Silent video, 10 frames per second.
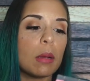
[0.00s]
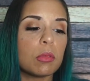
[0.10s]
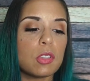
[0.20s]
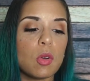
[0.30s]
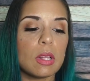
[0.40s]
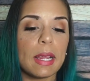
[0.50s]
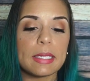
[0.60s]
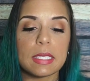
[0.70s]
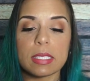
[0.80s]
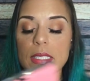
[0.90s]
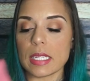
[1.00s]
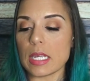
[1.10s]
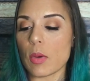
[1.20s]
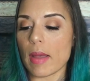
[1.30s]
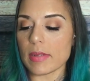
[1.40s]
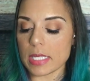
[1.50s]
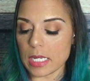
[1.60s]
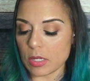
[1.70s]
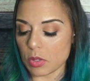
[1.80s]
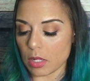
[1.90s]
I'm so glad to see you. Haven't
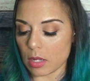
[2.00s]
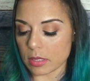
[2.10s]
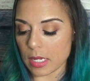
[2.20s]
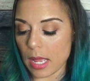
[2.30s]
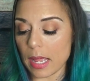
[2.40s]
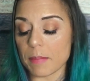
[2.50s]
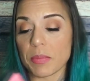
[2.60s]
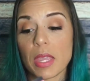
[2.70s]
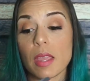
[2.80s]
seen you in a long time.